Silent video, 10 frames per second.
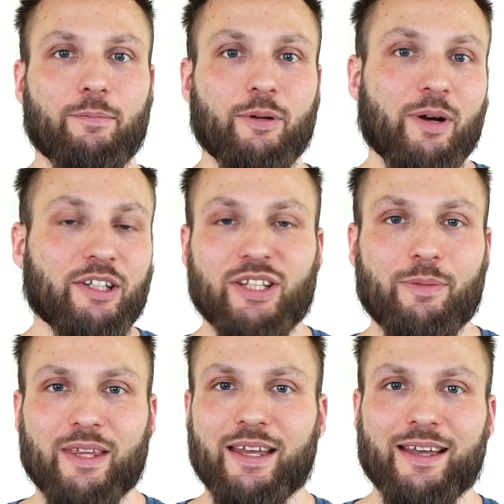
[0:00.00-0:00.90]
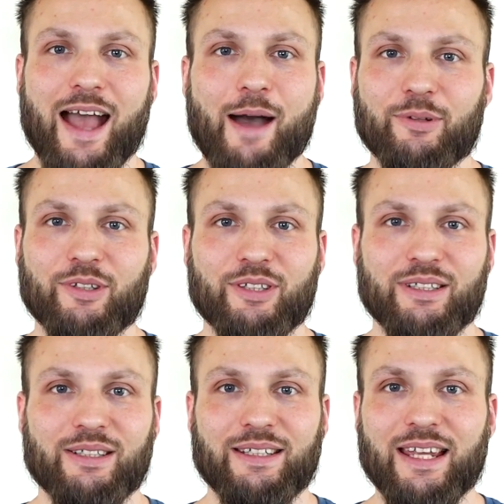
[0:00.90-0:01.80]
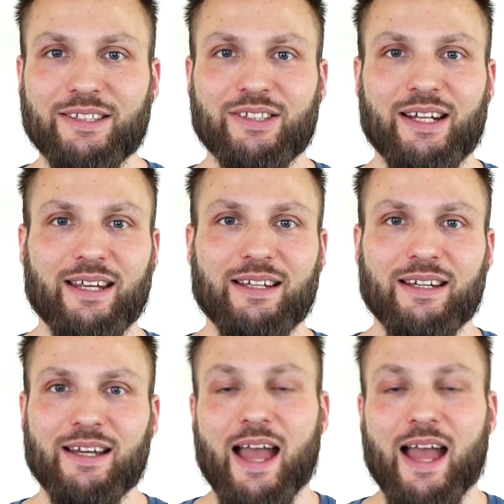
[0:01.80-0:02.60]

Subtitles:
Pretty much same thing happened yesterday.